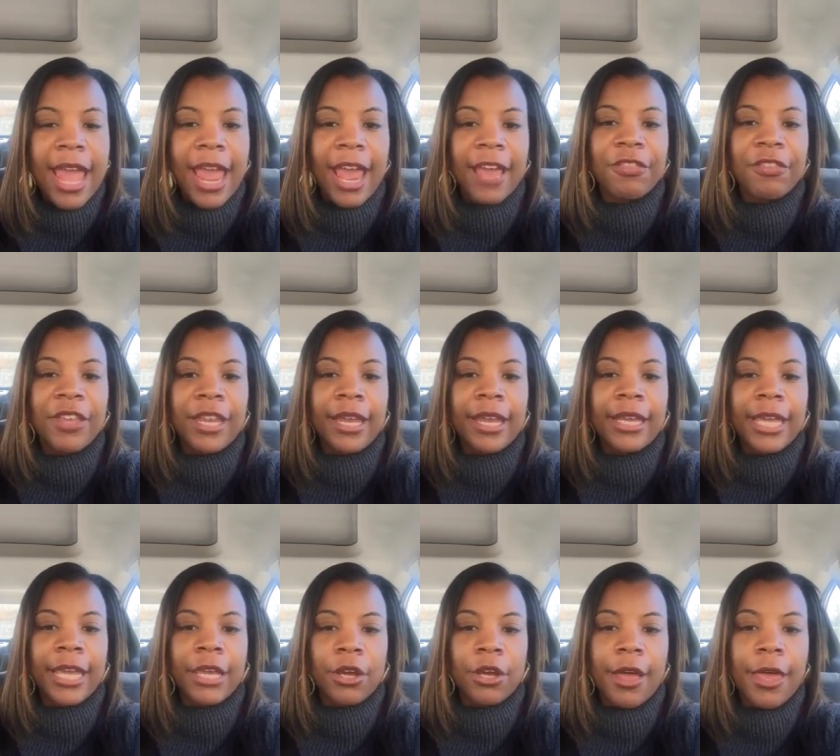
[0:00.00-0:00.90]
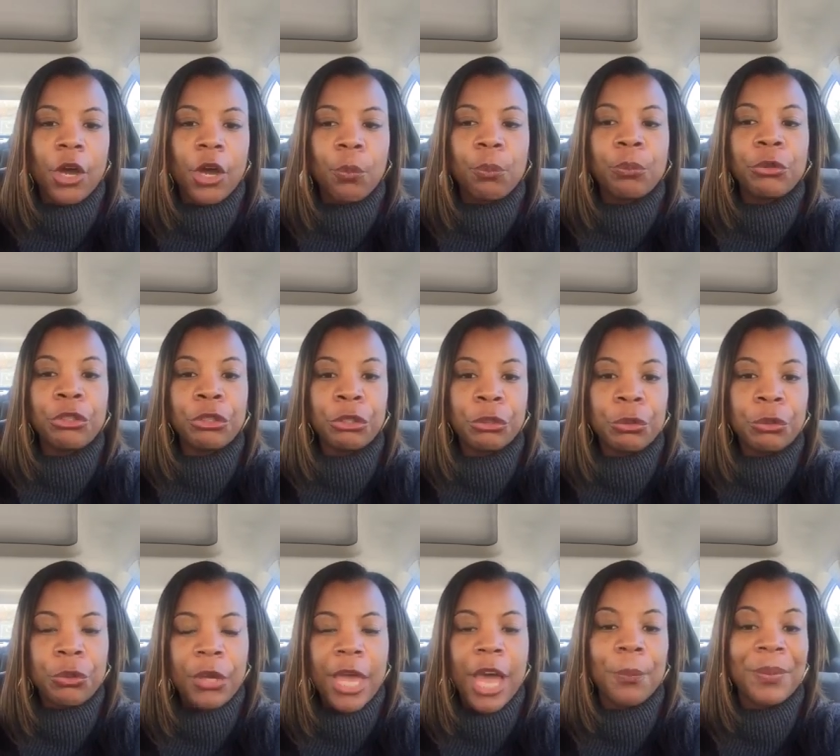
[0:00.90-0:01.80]
And then it'll help
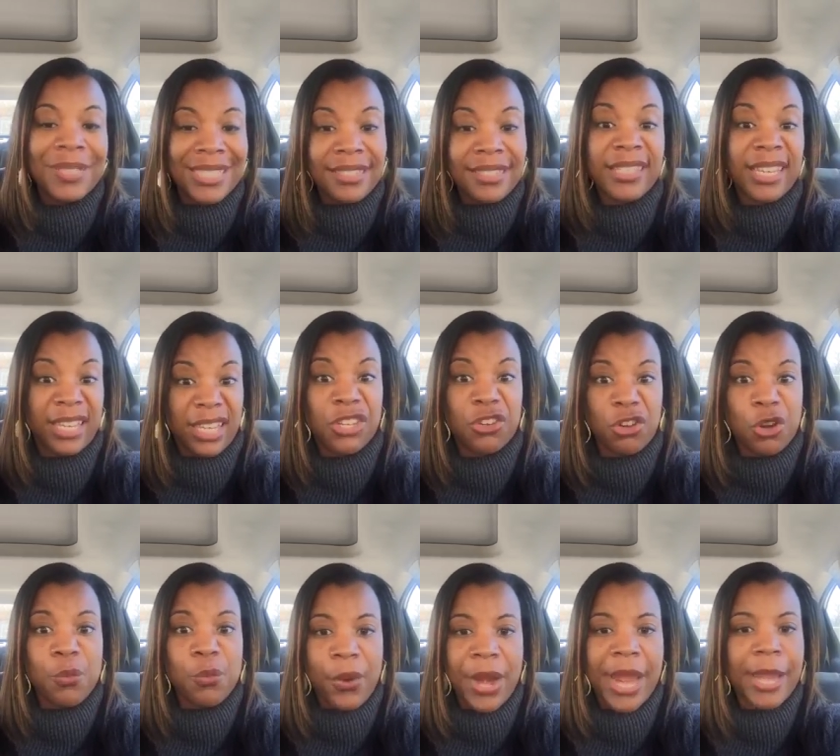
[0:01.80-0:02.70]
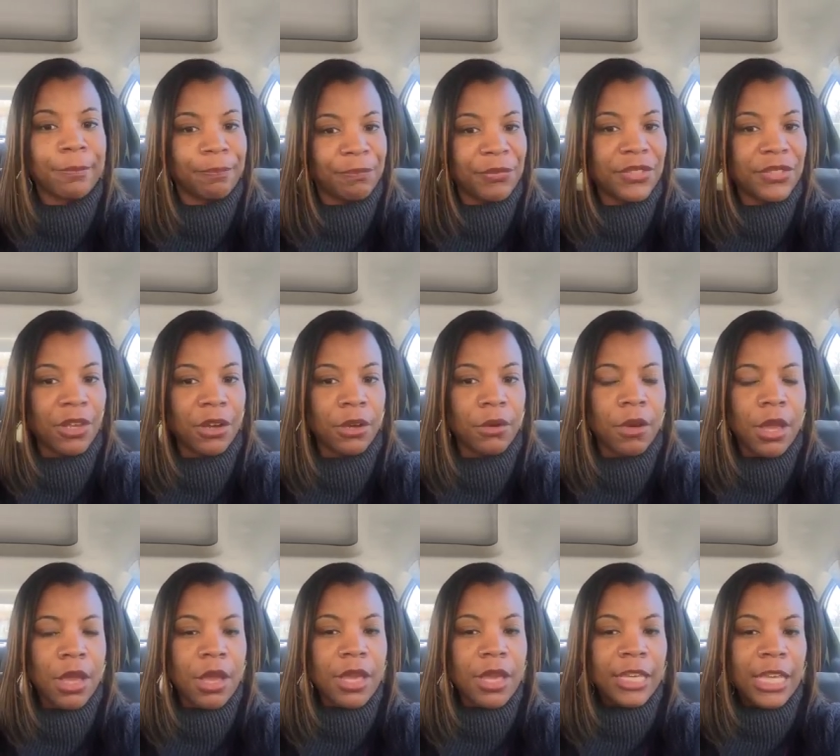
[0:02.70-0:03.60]
it stick in your brain. So
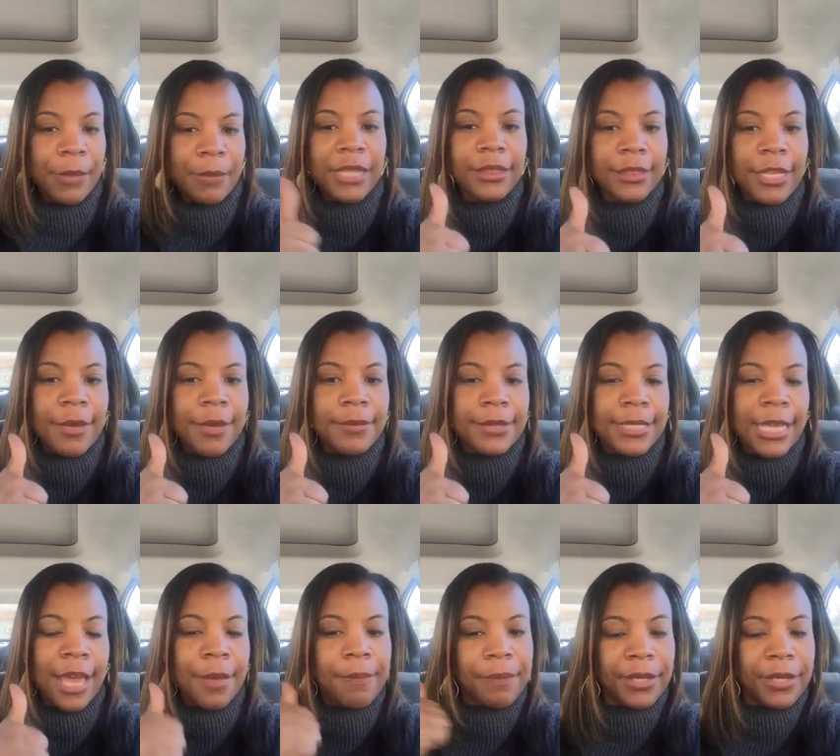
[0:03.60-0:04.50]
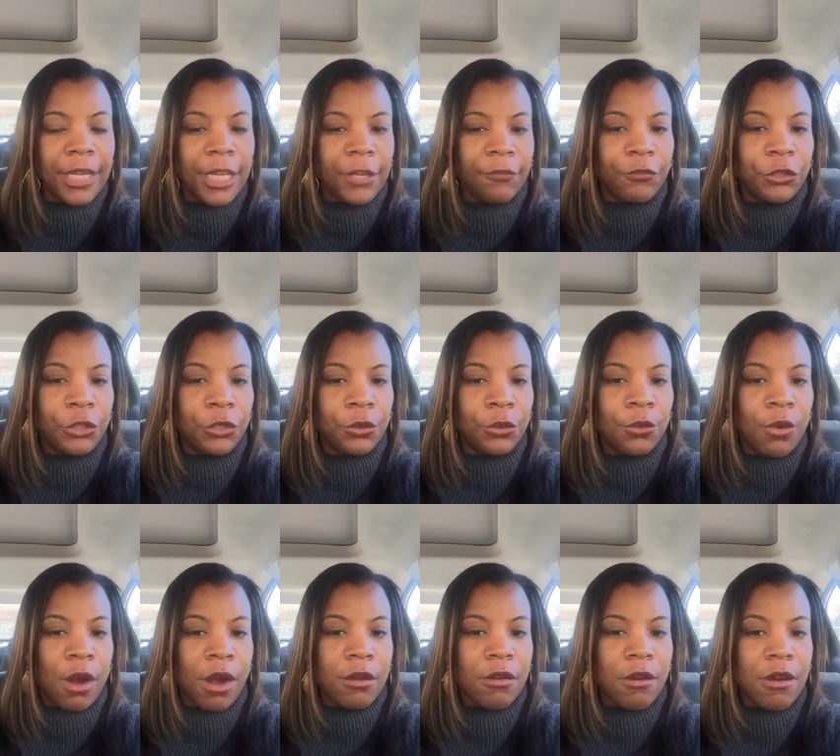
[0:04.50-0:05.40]
give me a thumbs up if
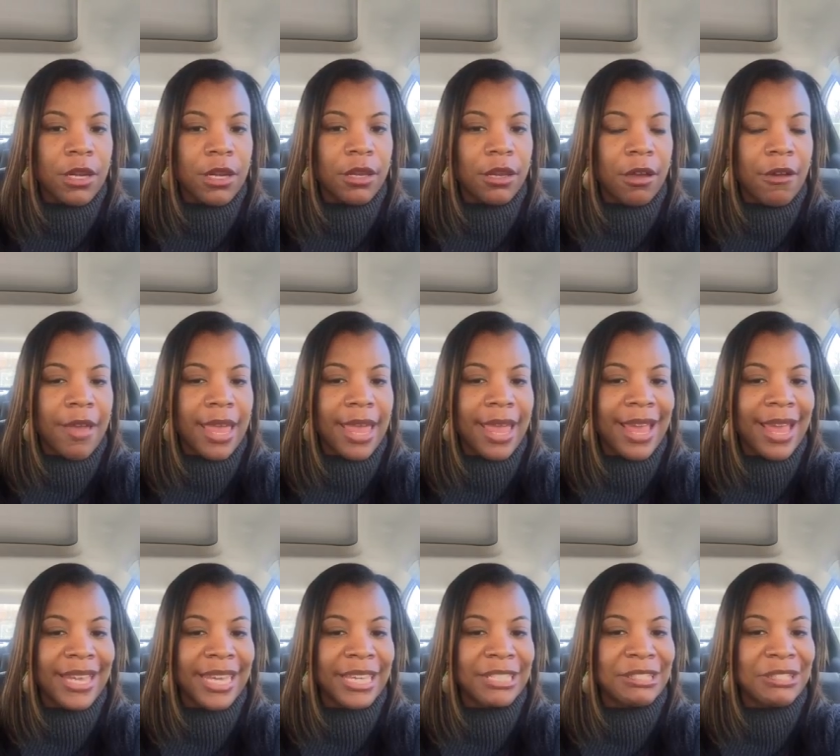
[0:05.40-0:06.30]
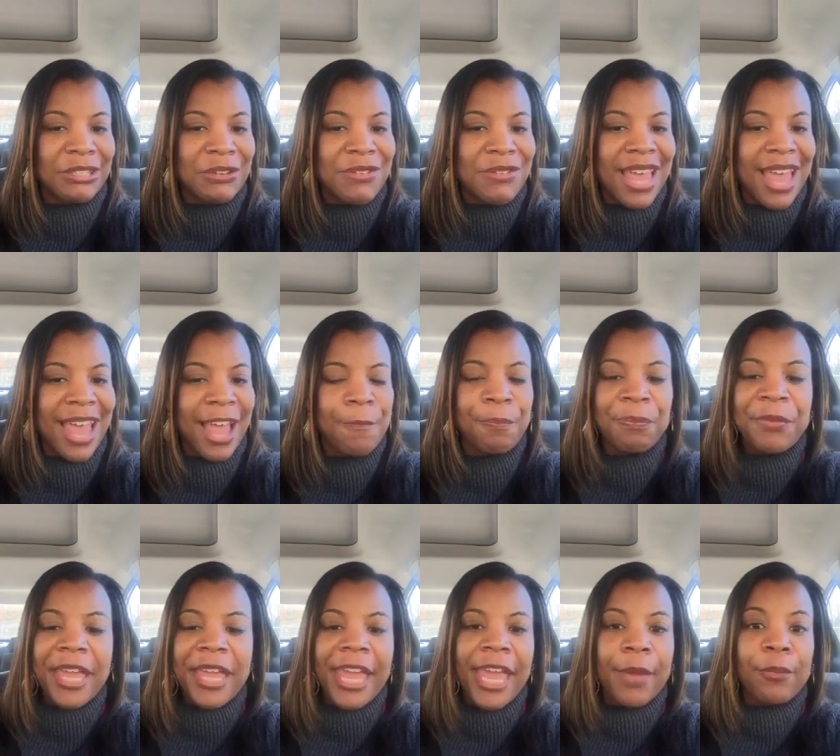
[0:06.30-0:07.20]
you are going to go ahead and do that.
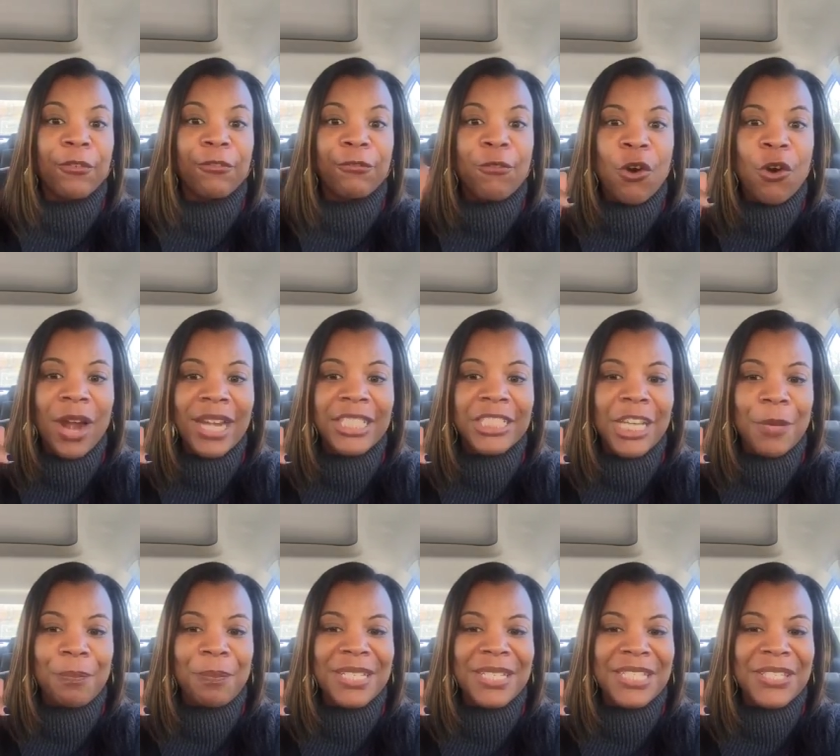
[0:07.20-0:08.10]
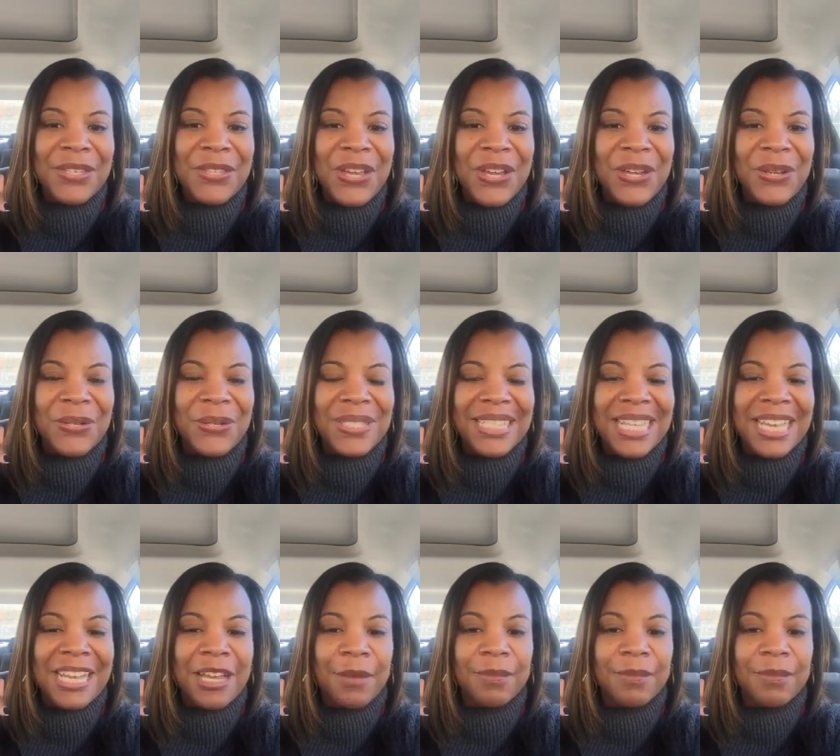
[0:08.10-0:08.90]
And before I jump into those